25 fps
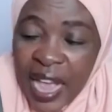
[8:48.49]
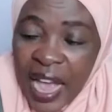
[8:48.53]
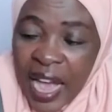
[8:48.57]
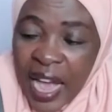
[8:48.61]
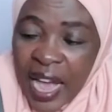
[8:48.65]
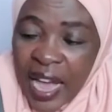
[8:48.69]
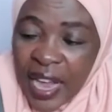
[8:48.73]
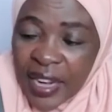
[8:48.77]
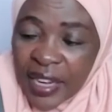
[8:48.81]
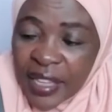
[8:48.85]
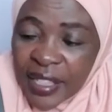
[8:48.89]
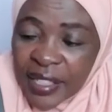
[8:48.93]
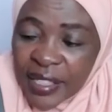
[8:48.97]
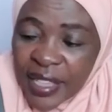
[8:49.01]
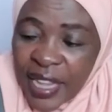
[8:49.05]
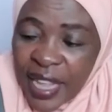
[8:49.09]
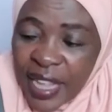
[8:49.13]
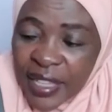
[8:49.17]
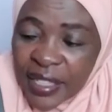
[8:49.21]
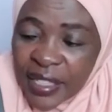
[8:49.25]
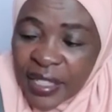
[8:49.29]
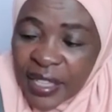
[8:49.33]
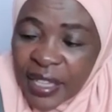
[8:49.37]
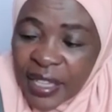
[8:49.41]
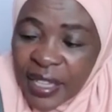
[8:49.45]
And he
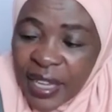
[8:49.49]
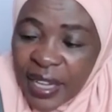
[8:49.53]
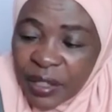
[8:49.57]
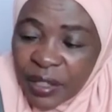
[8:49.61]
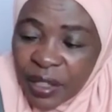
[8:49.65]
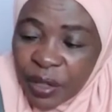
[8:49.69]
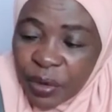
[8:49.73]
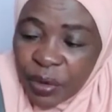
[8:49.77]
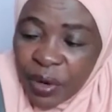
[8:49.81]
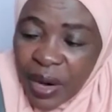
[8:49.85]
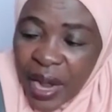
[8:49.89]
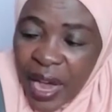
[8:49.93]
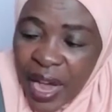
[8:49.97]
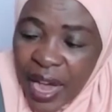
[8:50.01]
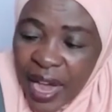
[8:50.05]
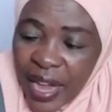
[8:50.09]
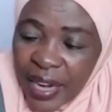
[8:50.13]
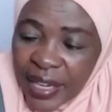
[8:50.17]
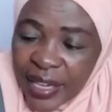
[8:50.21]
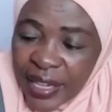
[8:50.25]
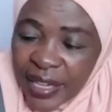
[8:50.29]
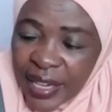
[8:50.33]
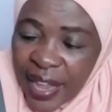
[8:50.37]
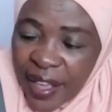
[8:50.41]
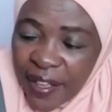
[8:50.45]
says he would
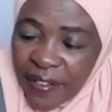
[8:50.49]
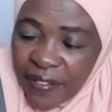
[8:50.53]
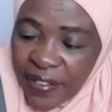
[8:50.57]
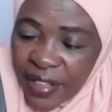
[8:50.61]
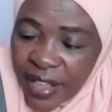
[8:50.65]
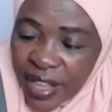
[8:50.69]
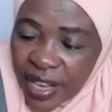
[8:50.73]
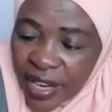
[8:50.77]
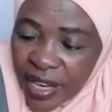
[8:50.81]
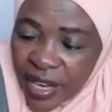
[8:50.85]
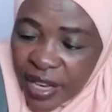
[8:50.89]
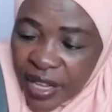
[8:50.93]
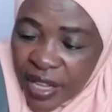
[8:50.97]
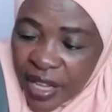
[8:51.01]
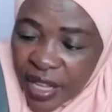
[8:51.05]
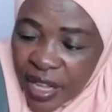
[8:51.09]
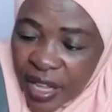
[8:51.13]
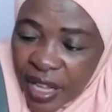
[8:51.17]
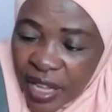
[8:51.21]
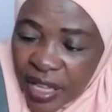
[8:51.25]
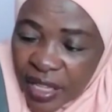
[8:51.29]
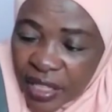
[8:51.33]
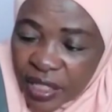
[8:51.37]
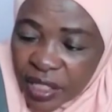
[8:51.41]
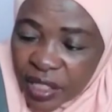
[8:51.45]
add David
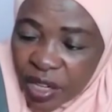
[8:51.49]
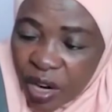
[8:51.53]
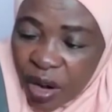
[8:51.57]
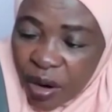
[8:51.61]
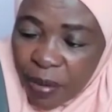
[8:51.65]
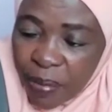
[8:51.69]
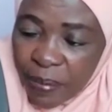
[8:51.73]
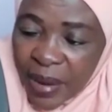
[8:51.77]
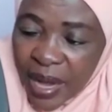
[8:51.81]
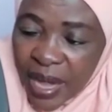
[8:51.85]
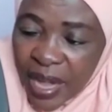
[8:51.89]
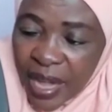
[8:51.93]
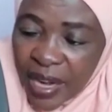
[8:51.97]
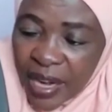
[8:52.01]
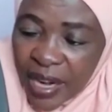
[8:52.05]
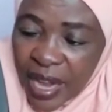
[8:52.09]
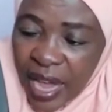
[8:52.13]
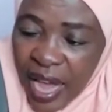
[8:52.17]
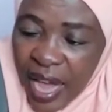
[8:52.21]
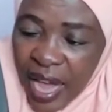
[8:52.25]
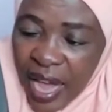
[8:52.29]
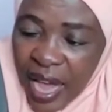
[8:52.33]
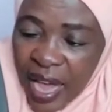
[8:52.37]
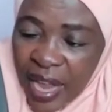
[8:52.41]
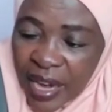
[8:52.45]
Stockman
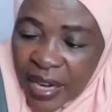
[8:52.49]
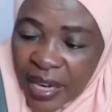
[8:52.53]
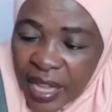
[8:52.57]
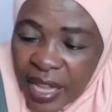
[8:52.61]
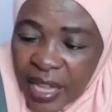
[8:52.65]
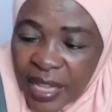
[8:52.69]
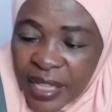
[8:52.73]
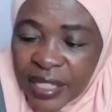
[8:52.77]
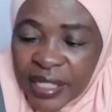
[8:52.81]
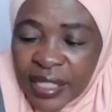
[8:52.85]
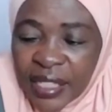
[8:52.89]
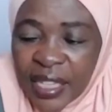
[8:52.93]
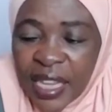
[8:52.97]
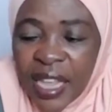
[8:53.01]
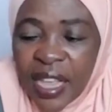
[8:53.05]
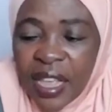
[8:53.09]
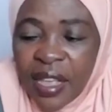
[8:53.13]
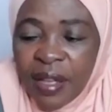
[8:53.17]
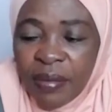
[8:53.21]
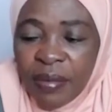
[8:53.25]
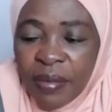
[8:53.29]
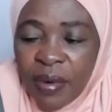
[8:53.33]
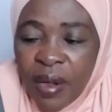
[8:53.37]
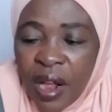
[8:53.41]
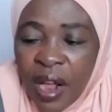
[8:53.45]
and
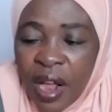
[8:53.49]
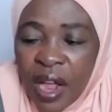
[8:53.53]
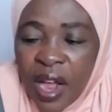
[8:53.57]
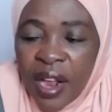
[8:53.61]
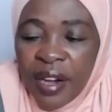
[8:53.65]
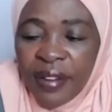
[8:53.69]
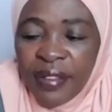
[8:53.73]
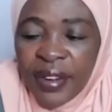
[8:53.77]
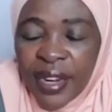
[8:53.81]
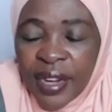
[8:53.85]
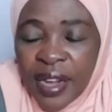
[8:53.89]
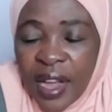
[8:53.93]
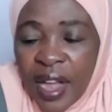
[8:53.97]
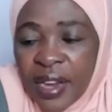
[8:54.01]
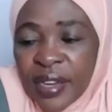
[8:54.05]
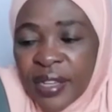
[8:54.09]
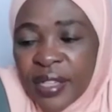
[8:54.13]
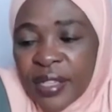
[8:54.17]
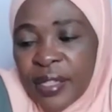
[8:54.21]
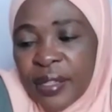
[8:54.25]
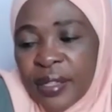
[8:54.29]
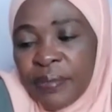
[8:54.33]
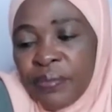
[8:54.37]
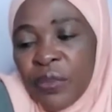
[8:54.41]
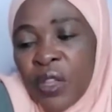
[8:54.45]
Jim Rickards.